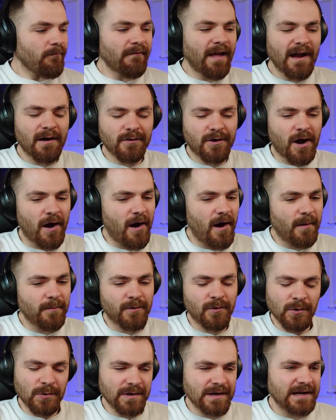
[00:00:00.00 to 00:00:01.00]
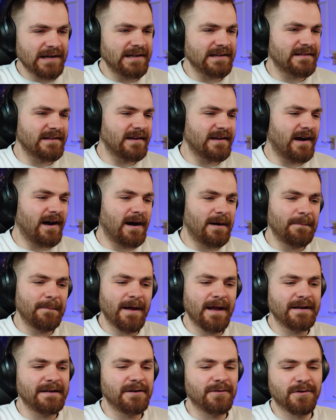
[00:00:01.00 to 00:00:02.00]
how calm, cool, and collected. Oh
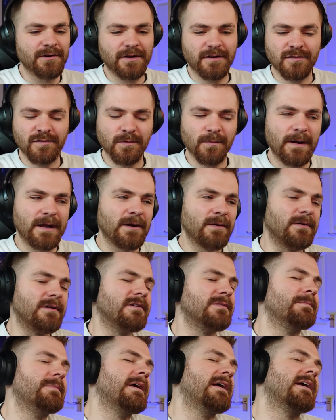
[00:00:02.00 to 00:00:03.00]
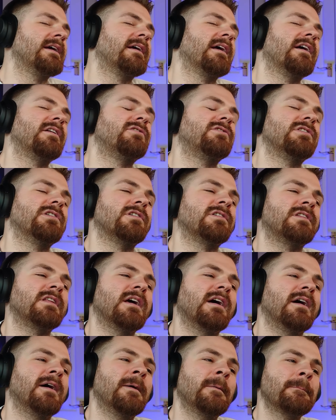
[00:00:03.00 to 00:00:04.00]
man, Hiroyuki Sawano is being, and just
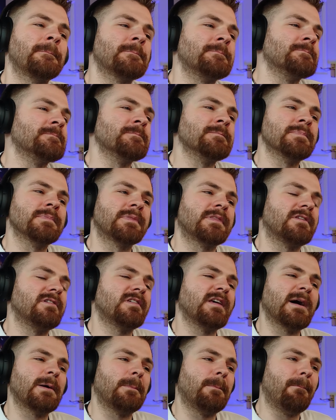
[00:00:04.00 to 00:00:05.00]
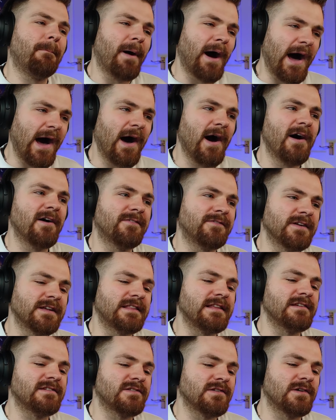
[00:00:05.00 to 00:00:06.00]
just how perfect
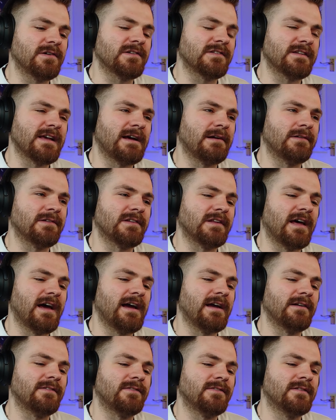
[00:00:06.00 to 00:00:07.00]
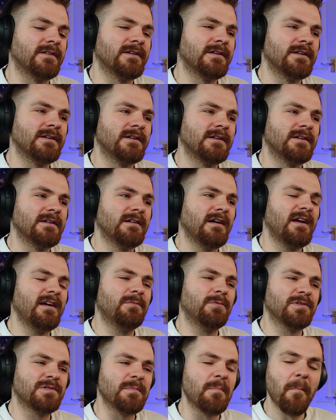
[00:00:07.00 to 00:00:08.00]
this song sounds live.
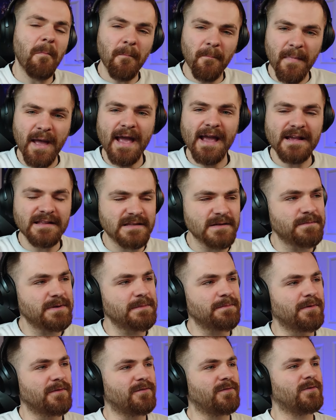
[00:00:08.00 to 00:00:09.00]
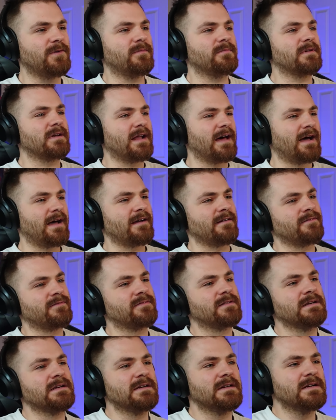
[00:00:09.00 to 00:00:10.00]
It was made to be performed
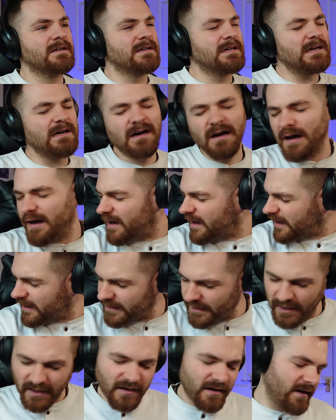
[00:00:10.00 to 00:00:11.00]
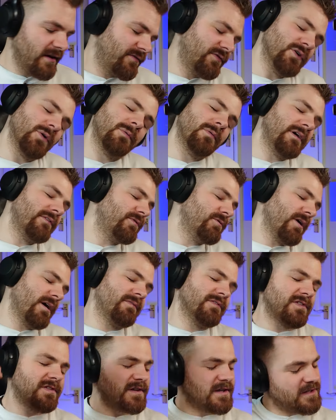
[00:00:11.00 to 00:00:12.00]
live. Oh, if you if you
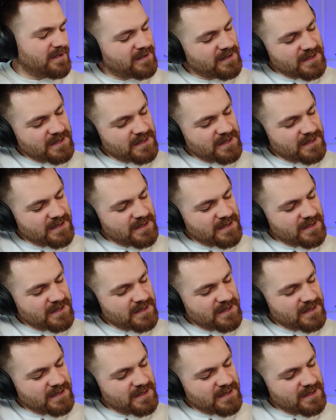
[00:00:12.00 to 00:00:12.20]
haven't seen